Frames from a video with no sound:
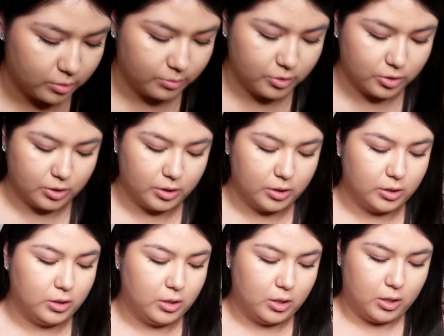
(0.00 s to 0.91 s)
I'm just gonna
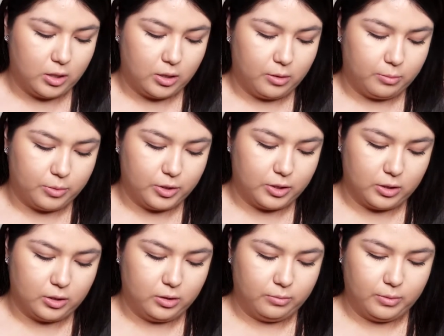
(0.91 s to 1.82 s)
put a
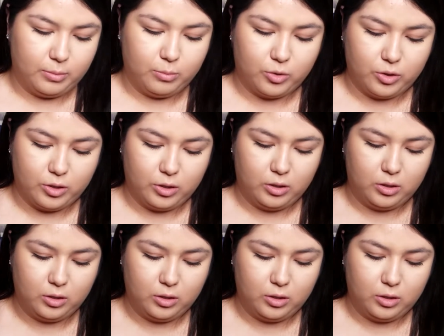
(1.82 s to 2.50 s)
little bit more